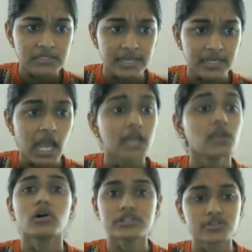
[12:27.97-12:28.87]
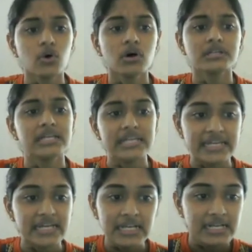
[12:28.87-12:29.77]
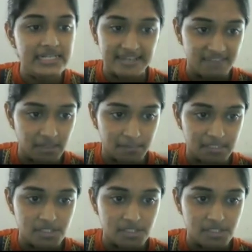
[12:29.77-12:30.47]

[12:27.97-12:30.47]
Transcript: okay. And also the legal development.